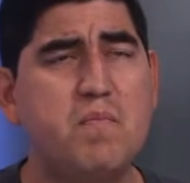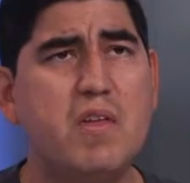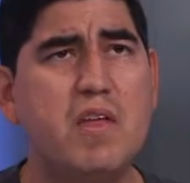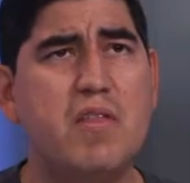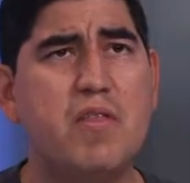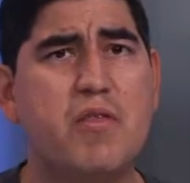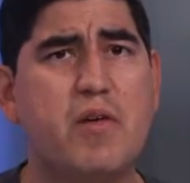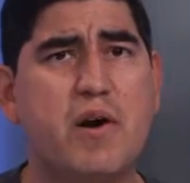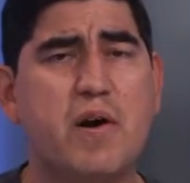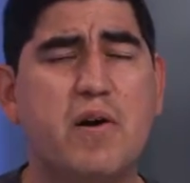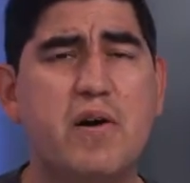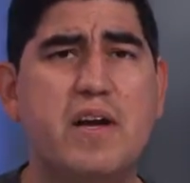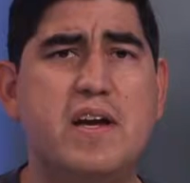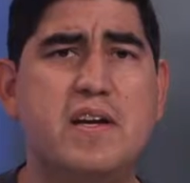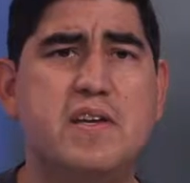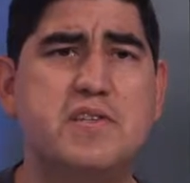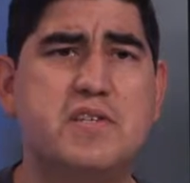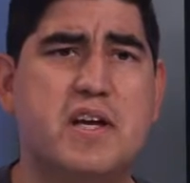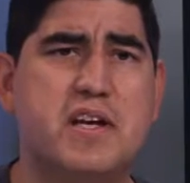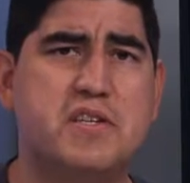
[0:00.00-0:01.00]
there
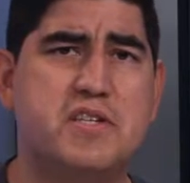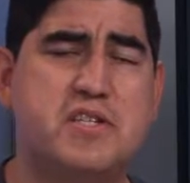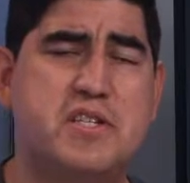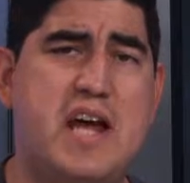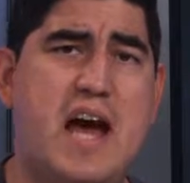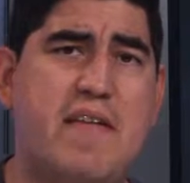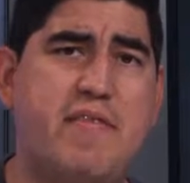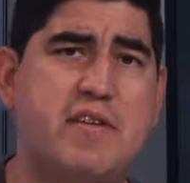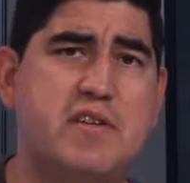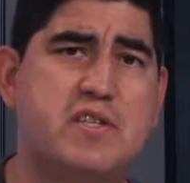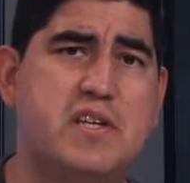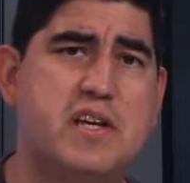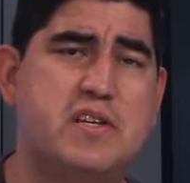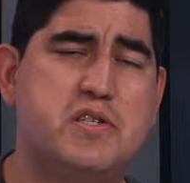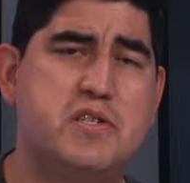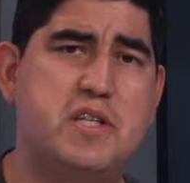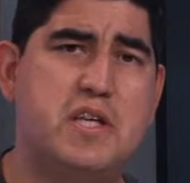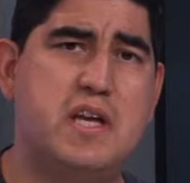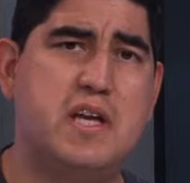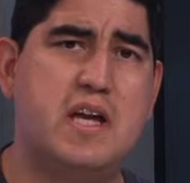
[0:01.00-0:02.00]
is a stat that
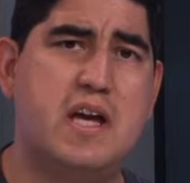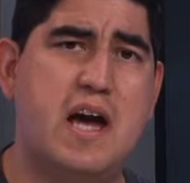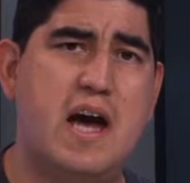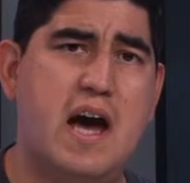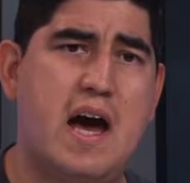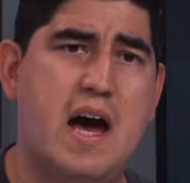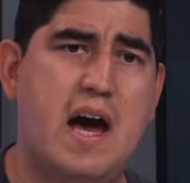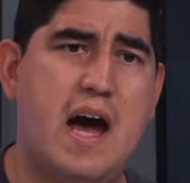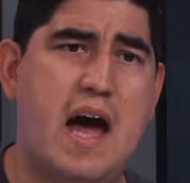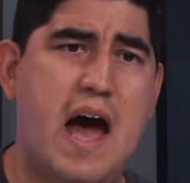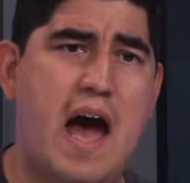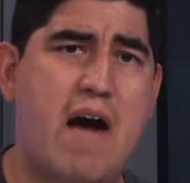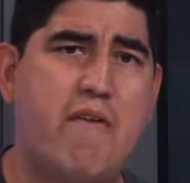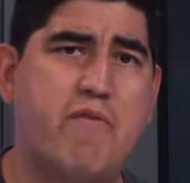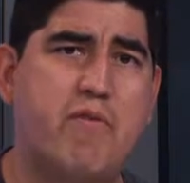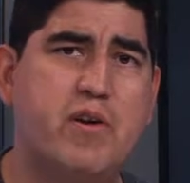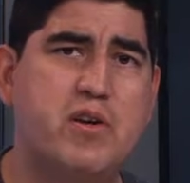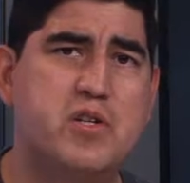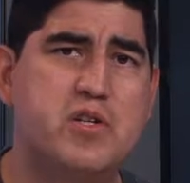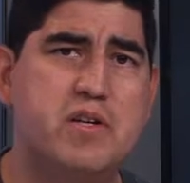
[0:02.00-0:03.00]
says the
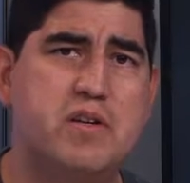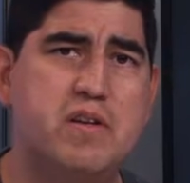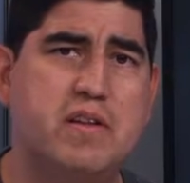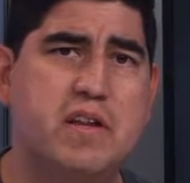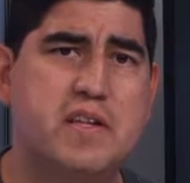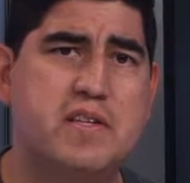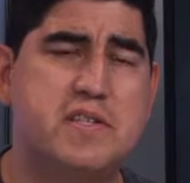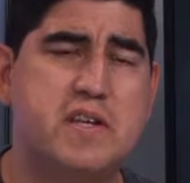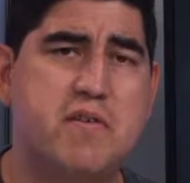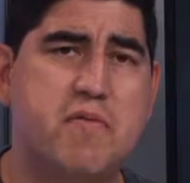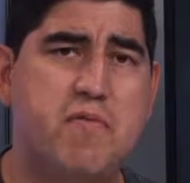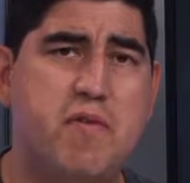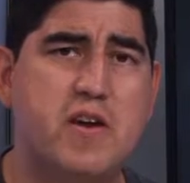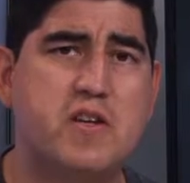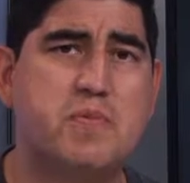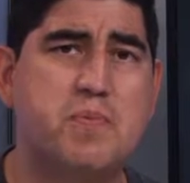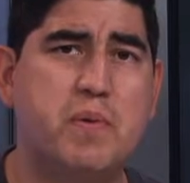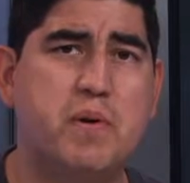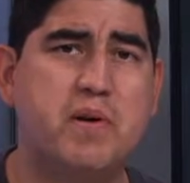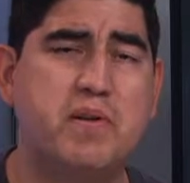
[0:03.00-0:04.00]
average, let's say
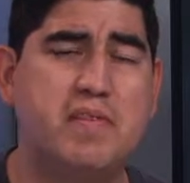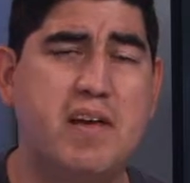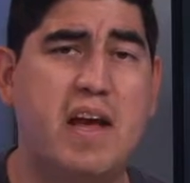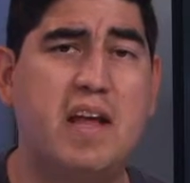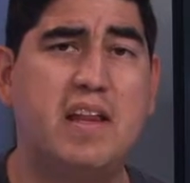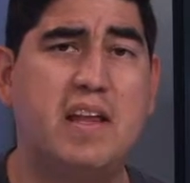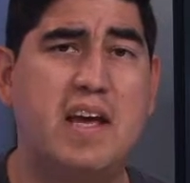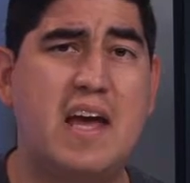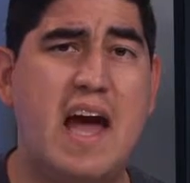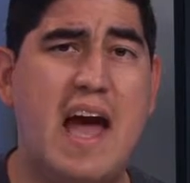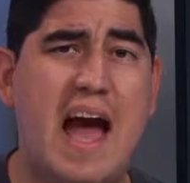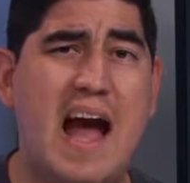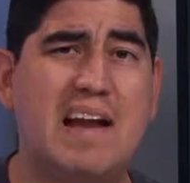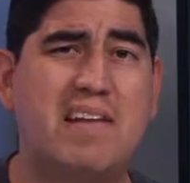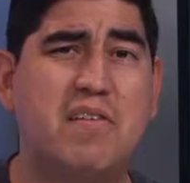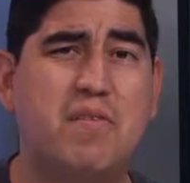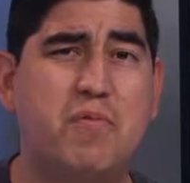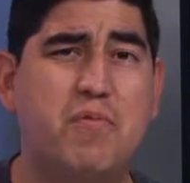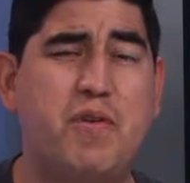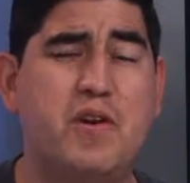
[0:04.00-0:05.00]
daily
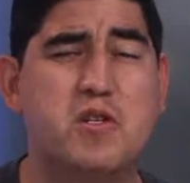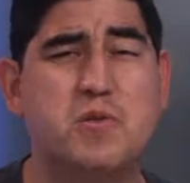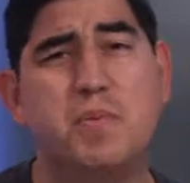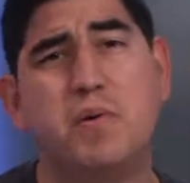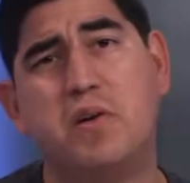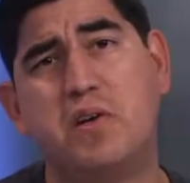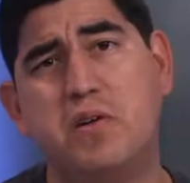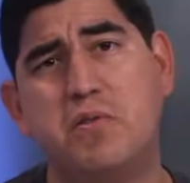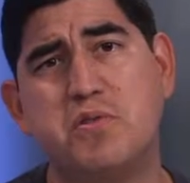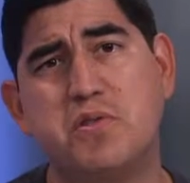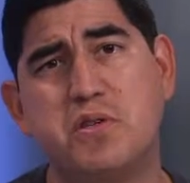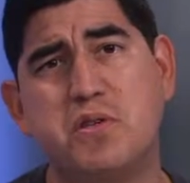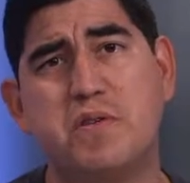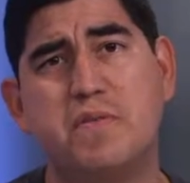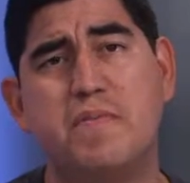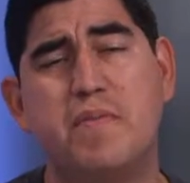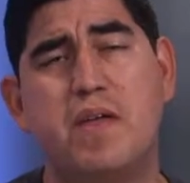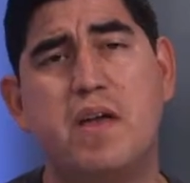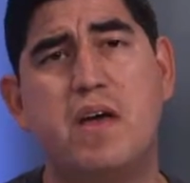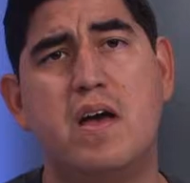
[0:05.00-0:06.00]
active Facebook
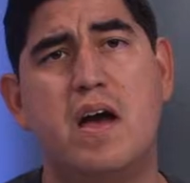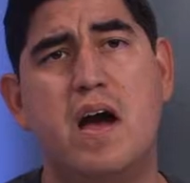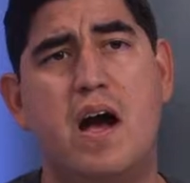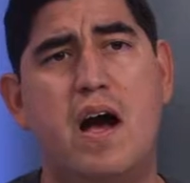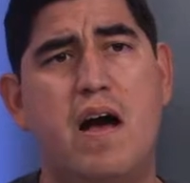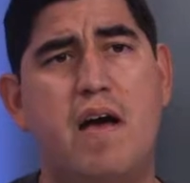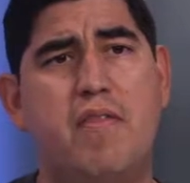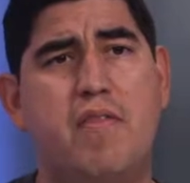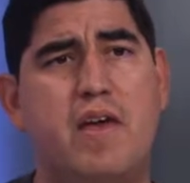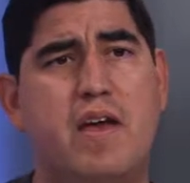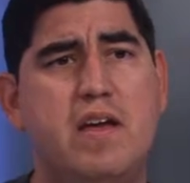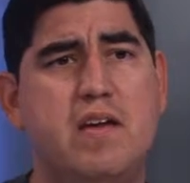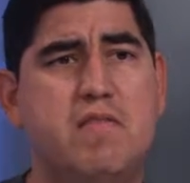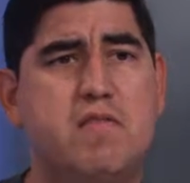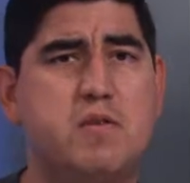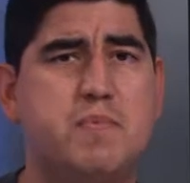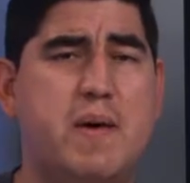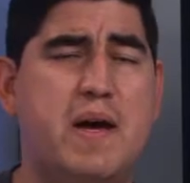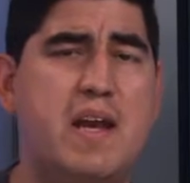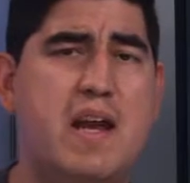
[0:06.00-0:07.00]
user,
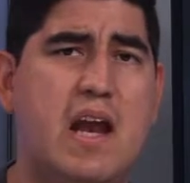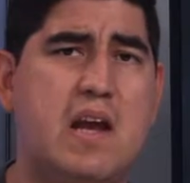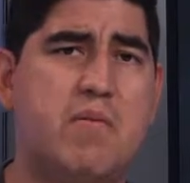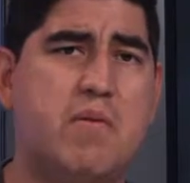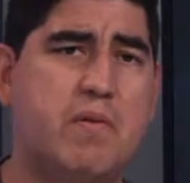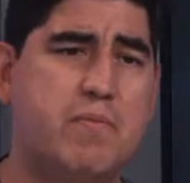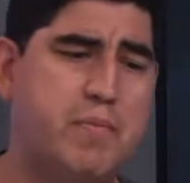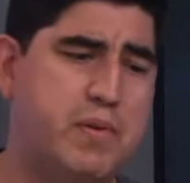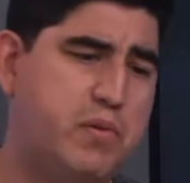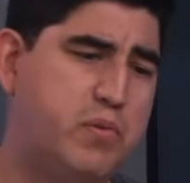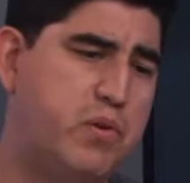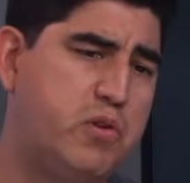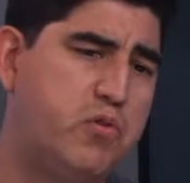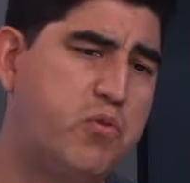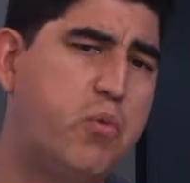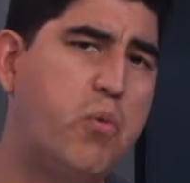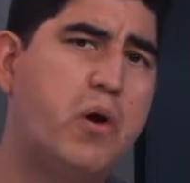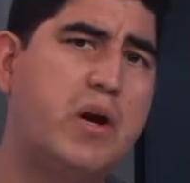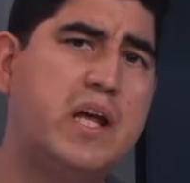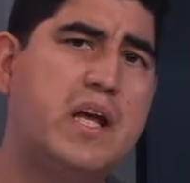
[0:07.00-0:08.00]
they spend anywhere between
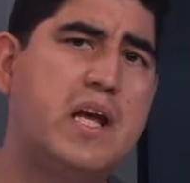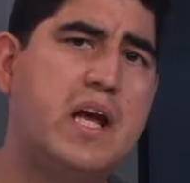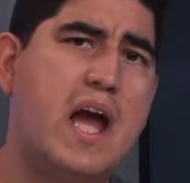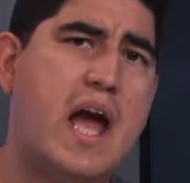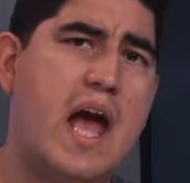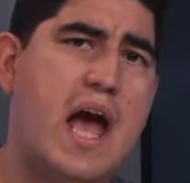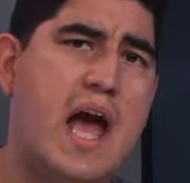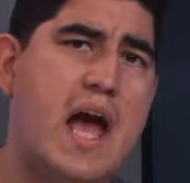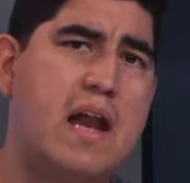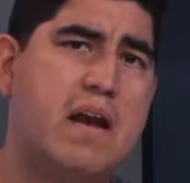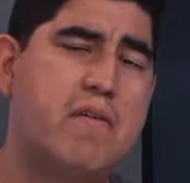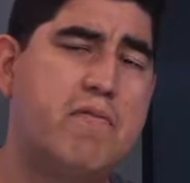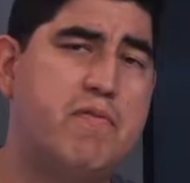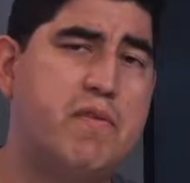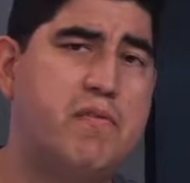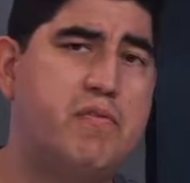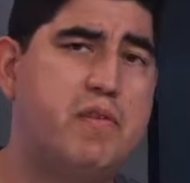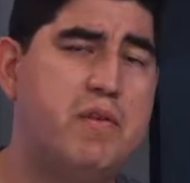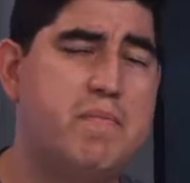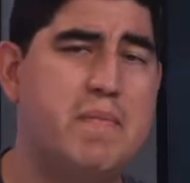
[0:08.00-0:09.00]
20 and
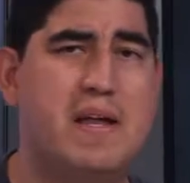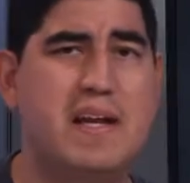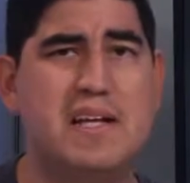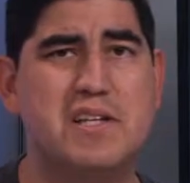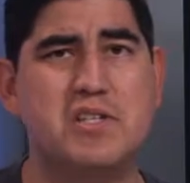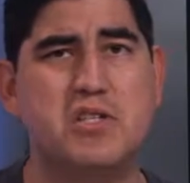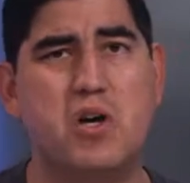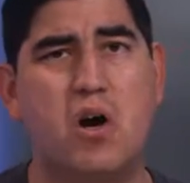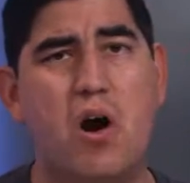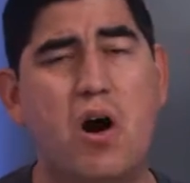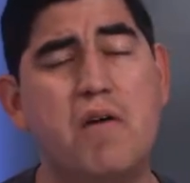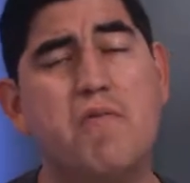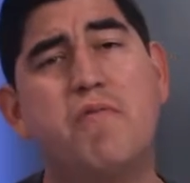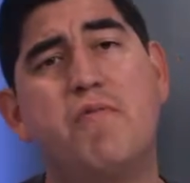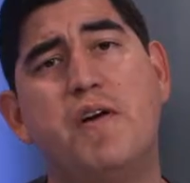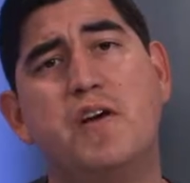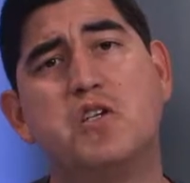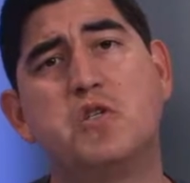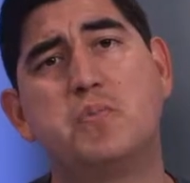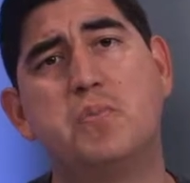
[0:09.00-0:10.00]
50 minutes on
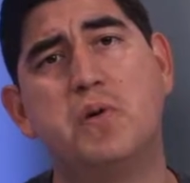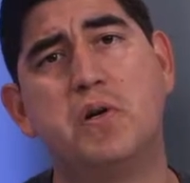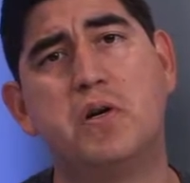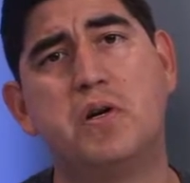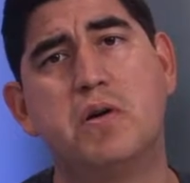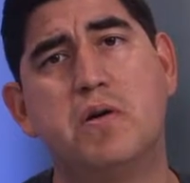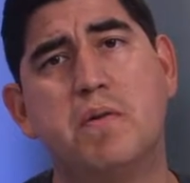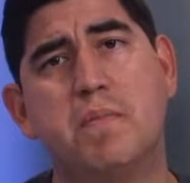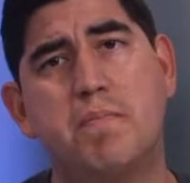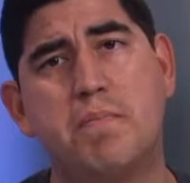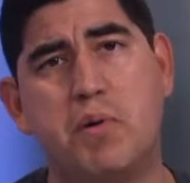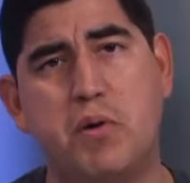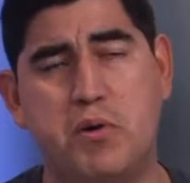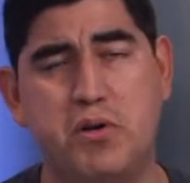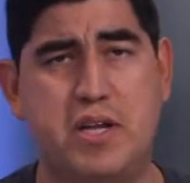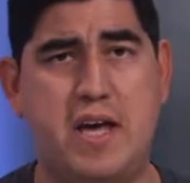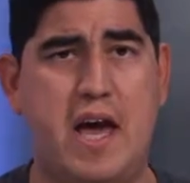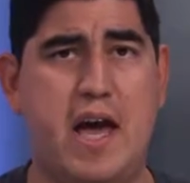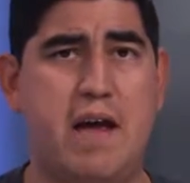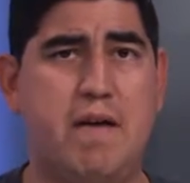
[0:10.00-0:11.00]
Facebook
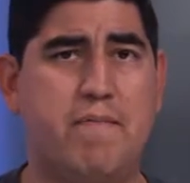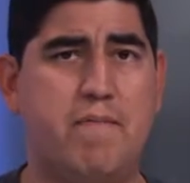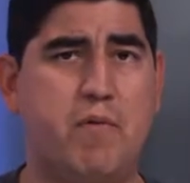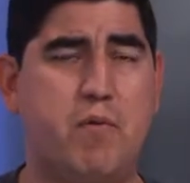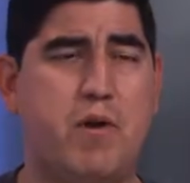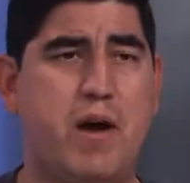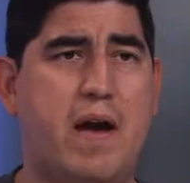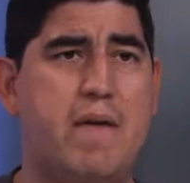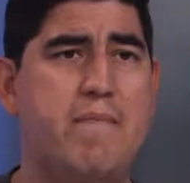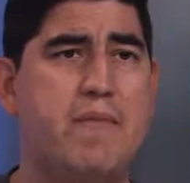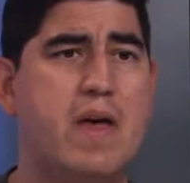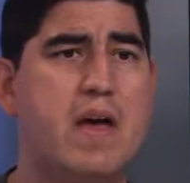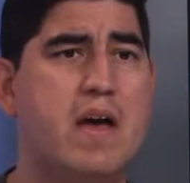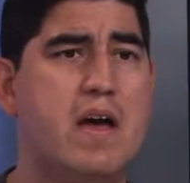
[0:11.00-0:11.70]
per day, okay?